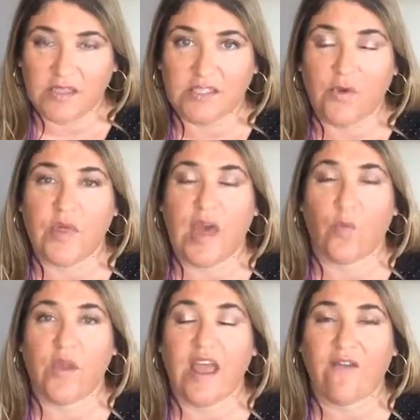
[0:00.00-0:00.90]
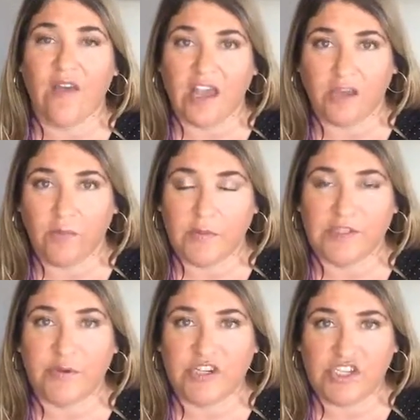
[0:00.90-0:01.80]
so that we have that commitment
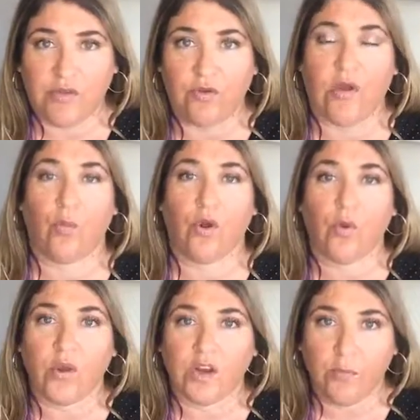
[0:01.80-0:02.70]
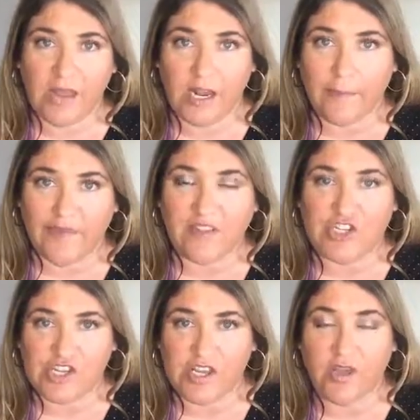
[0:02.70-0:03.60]
to each other, that we're going to meet up at the
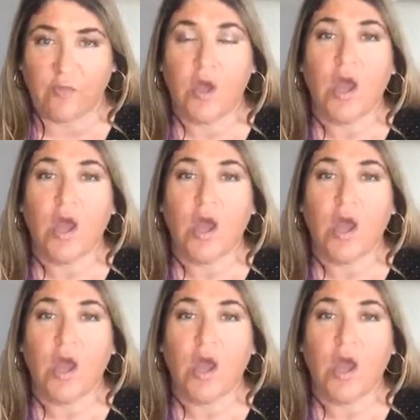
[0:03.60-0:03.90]
gym,